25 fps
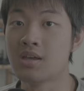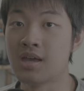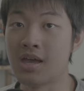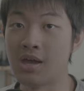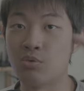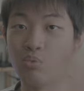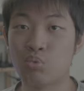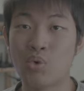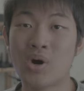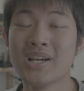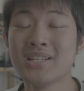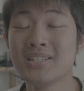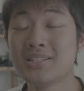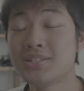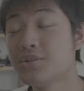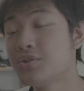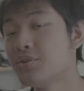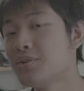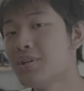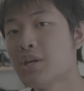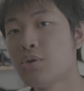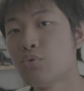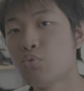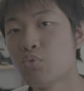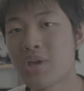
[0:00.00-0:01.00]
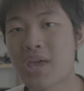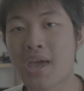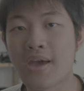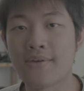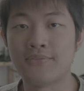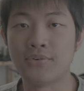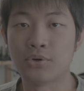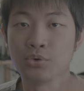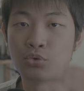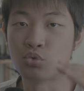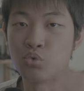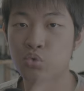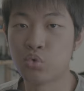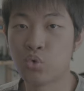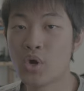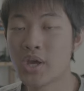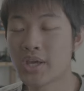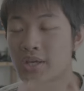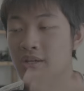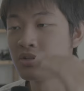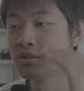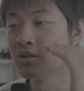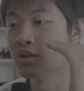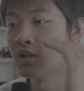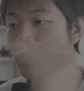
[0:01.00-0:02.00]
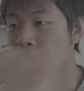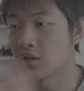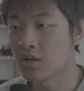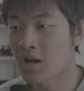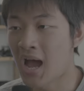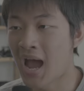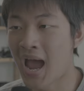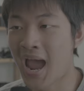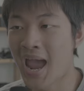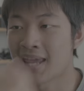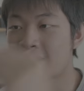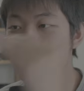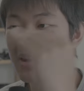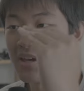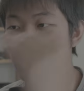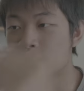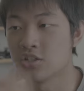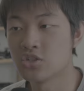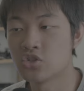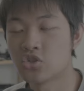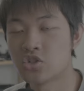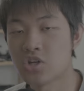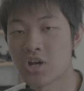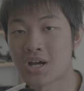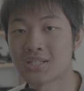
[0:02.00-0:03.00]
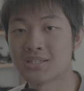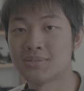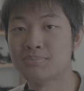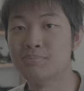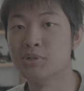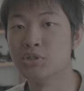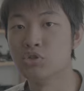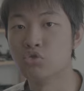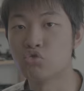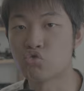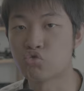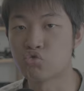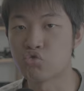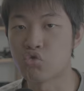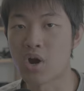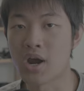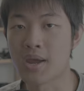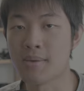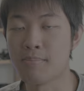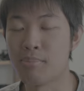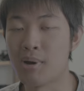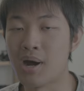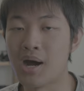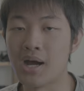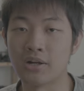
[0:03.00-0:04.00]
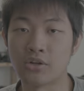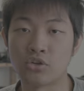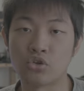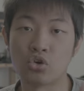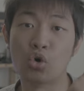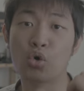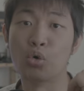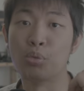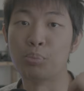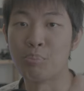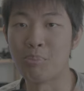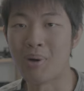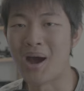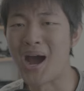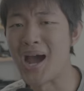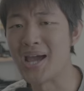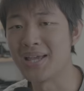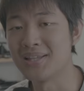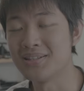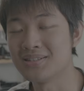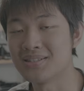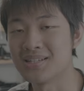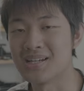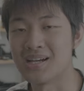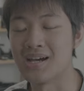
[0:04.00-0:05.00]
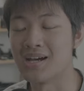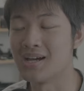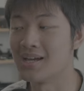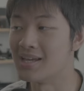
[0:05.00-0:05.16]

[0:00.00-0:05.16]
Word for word: At YC Union, we have a quick height adjustment tripod called Pinta.